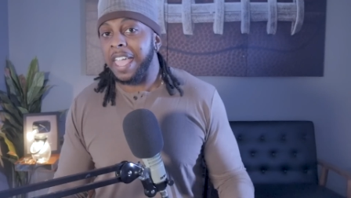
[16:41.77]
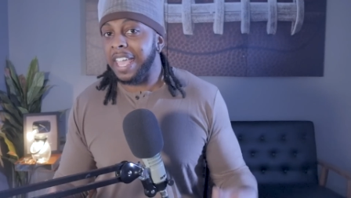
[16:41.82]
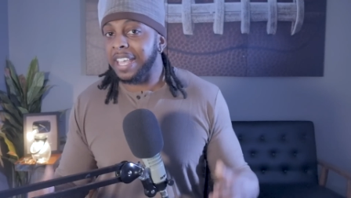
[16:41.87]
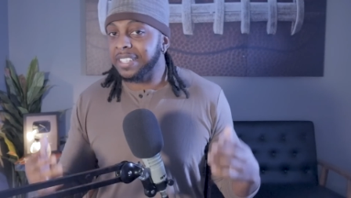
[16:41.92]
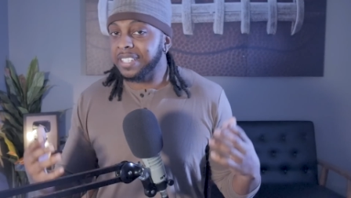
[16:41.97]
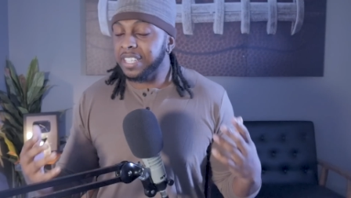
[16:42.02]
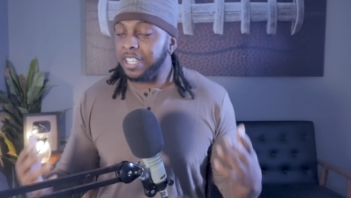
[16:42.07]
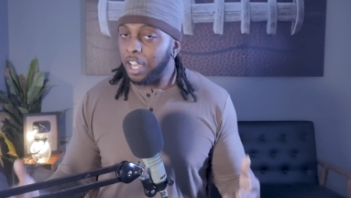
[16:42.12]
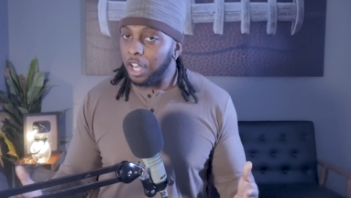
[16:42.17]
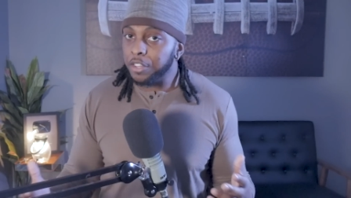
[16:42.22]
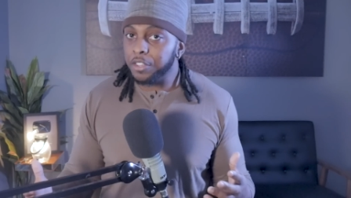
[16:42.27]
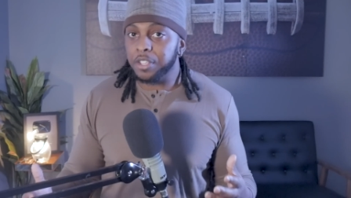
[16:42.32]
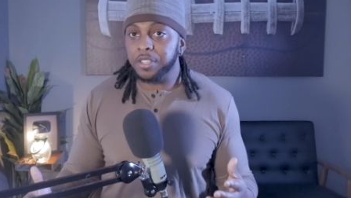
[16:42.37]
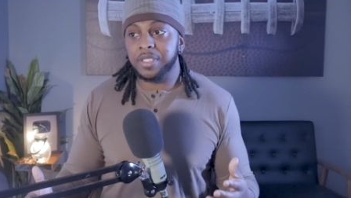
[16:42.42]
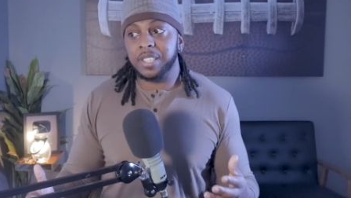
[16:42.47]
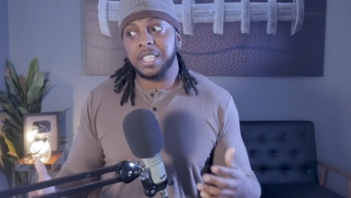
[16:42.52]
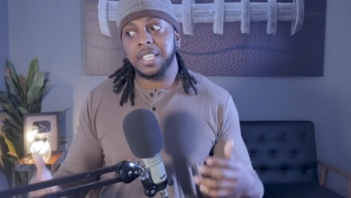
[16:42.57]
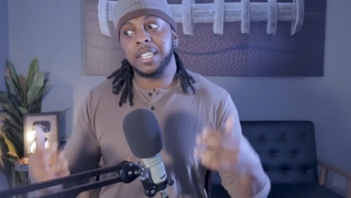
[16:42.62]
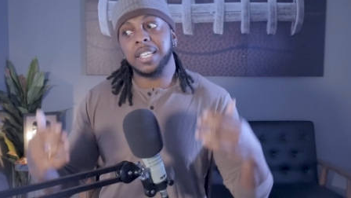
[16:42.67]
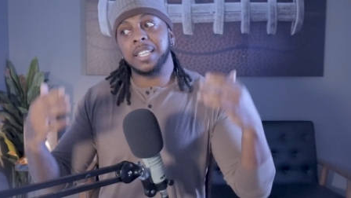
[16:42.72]
And the other
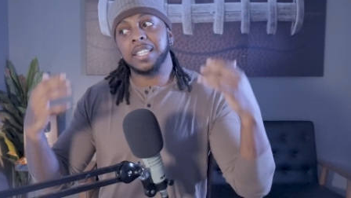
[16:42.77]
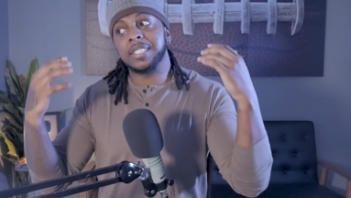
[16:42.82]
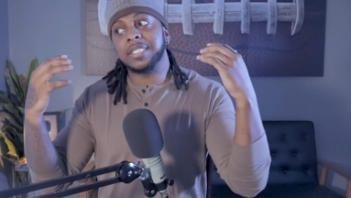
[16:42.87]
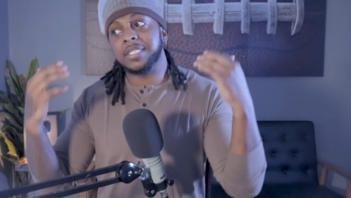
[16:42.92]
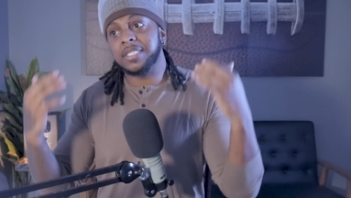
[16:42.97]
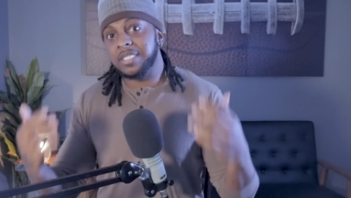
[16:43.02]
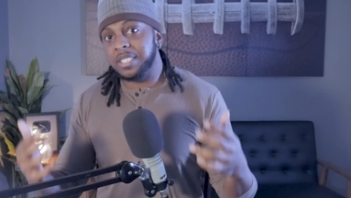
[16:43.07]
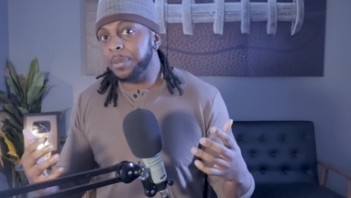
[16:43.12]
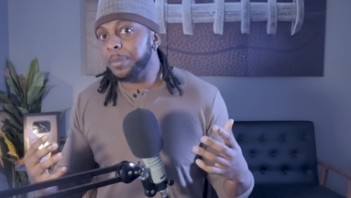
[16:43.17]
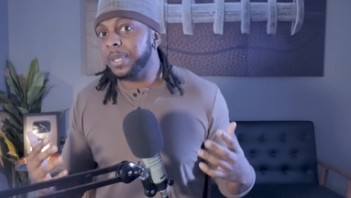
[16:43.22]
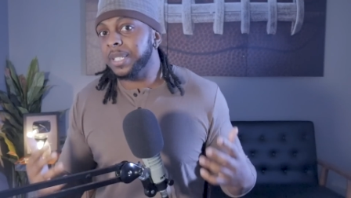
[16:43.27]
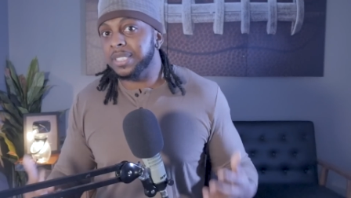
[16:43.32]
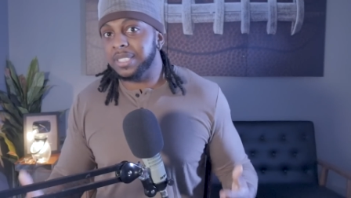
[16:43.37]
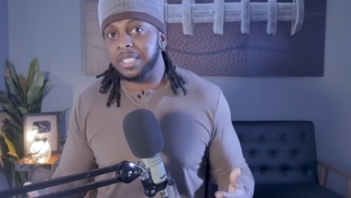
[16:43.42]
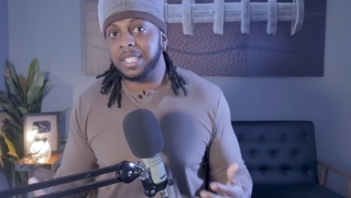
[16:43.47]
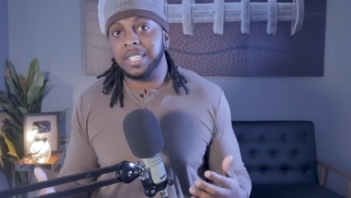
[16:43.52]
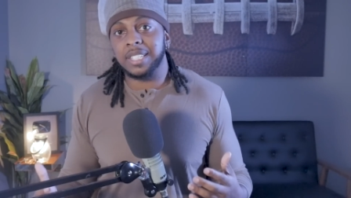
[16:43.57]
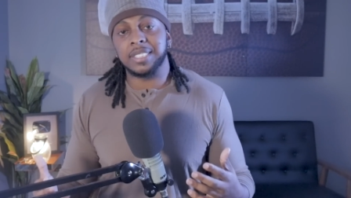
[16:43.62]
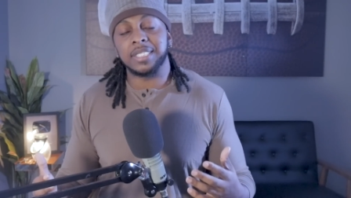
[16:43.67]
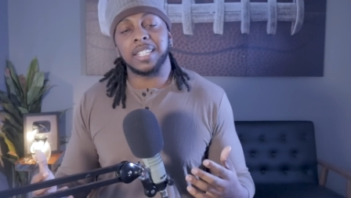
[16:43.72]
thing is Jimmy
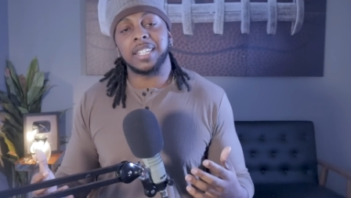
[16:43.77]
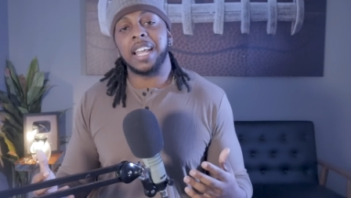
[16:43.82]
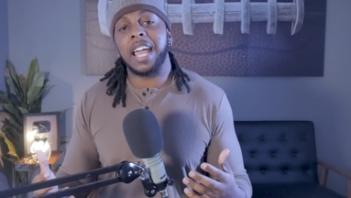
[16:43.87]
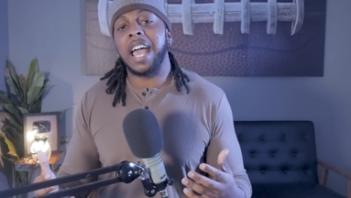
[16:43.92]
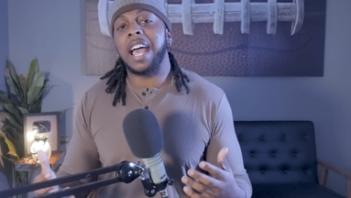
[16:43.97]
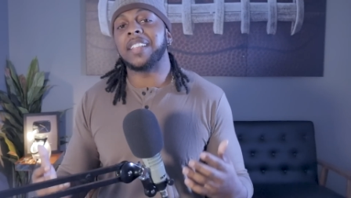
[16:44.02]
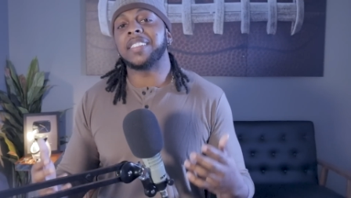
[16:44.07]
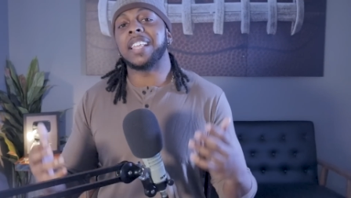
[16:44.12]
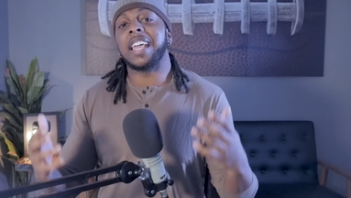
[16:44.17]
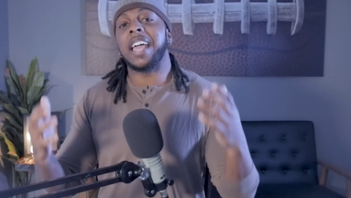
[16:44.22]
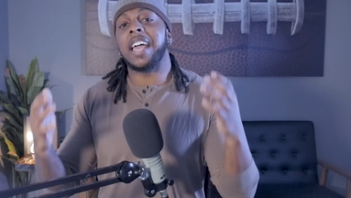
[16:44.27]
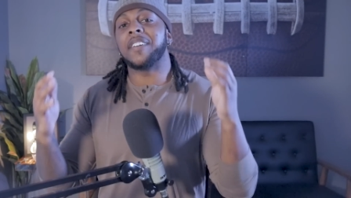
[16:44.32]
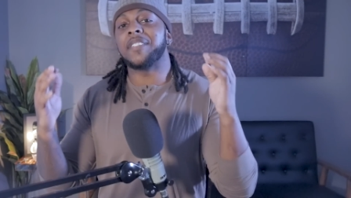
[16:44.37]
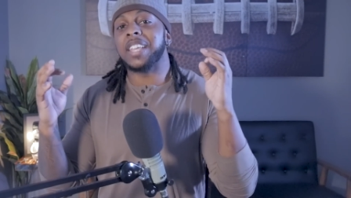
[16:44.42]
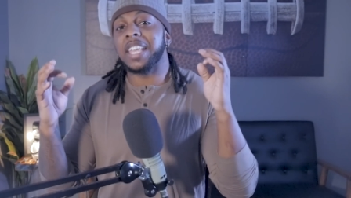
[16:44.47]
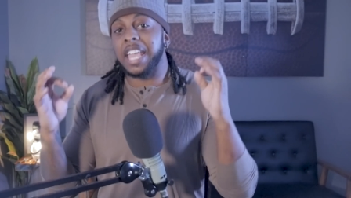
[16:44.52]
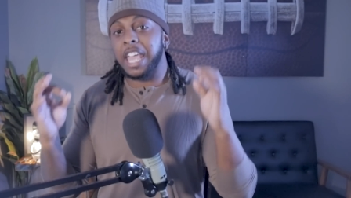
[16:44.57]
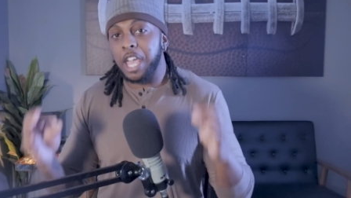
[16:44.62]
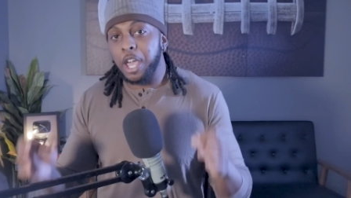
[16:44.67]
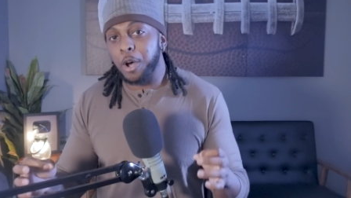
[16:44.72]
G is going to have to
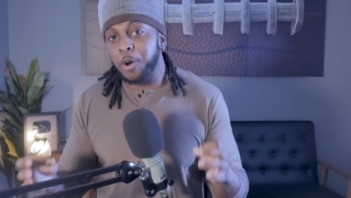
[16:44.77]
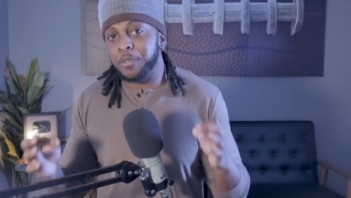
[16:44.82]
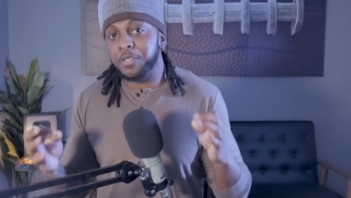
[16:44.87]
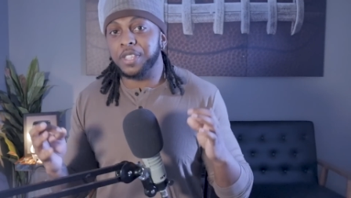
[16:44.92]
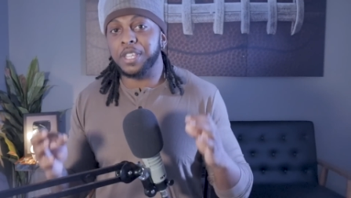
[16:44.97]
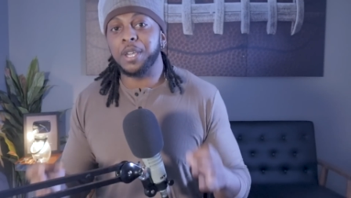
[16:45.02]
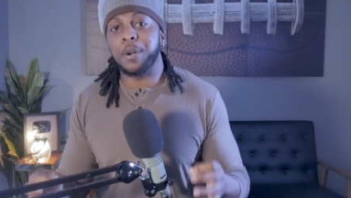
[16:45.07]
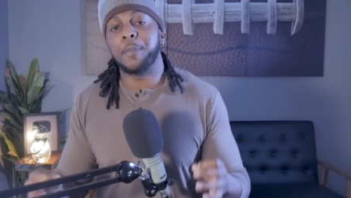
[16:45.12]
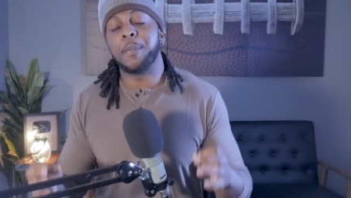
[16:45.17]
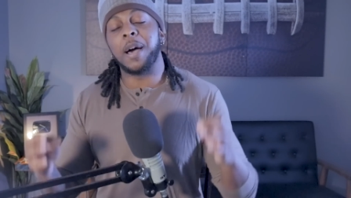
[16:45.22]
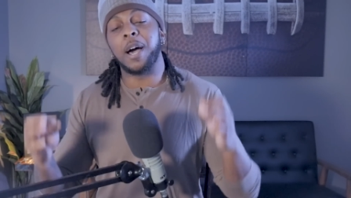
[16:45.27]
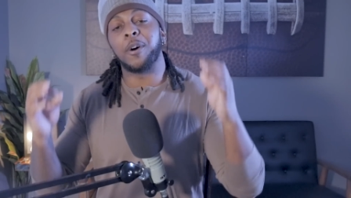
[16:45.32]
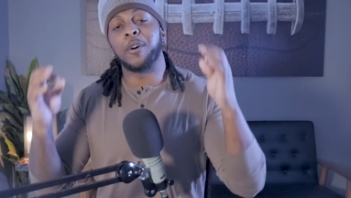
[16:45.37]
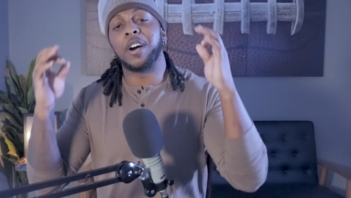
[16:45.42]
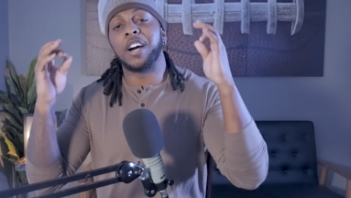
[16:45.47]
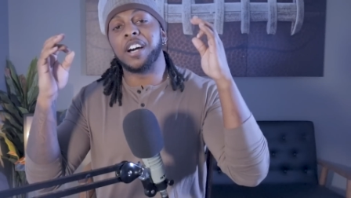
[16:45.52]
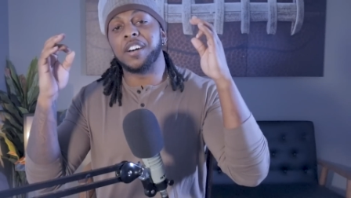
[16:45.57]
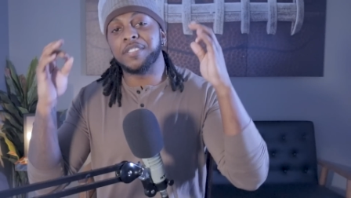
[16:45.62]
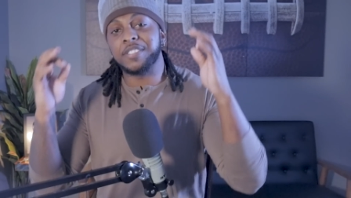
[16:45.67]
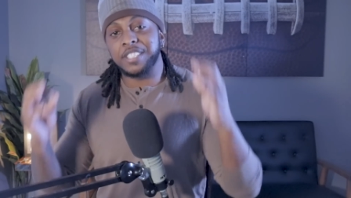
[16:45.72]
have a healthy
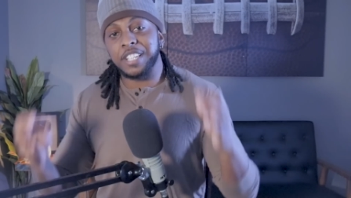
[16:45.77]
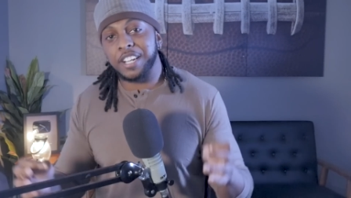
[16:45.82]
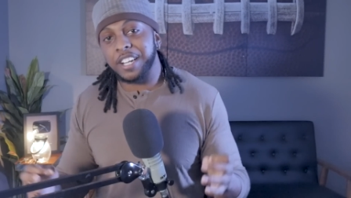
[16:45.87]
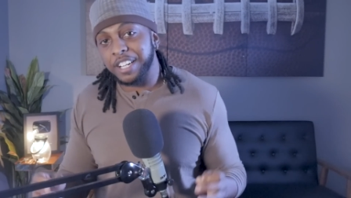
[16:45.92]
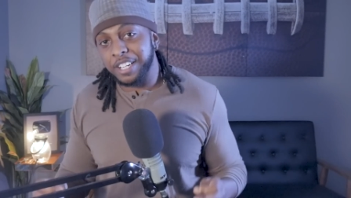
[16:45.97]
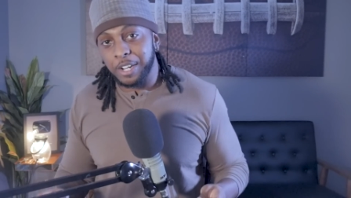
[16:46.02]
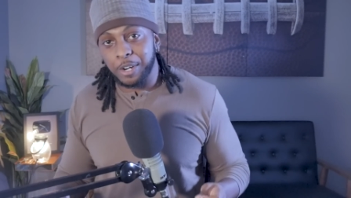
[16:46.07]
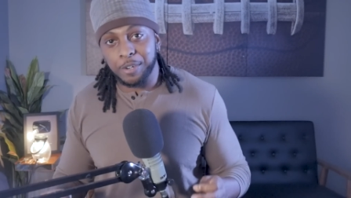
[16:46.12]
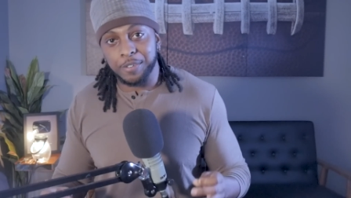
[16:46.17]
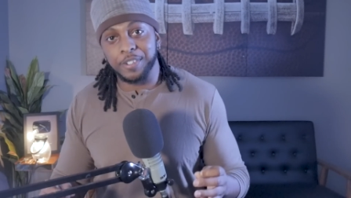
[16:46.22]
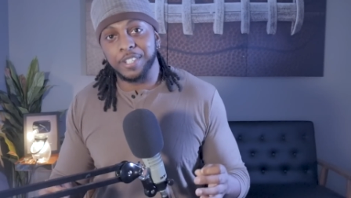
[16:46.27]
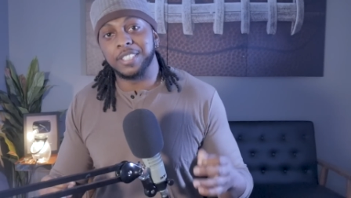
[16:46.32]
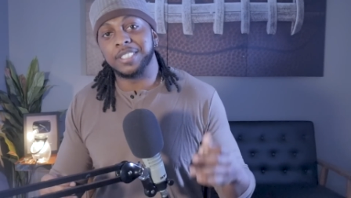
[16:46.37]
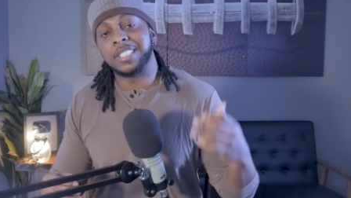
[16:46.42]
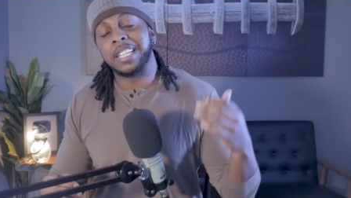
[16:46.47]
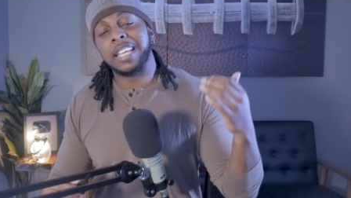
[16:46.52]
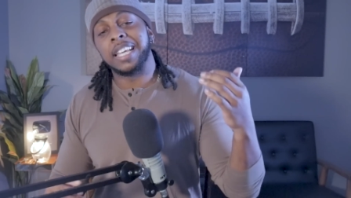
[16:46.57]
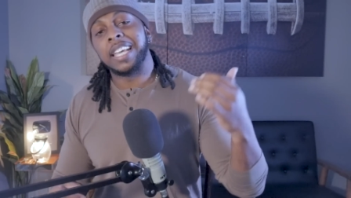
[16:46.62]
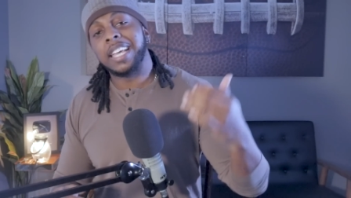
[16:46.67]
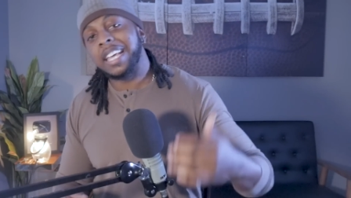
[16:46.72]
amount of turnovers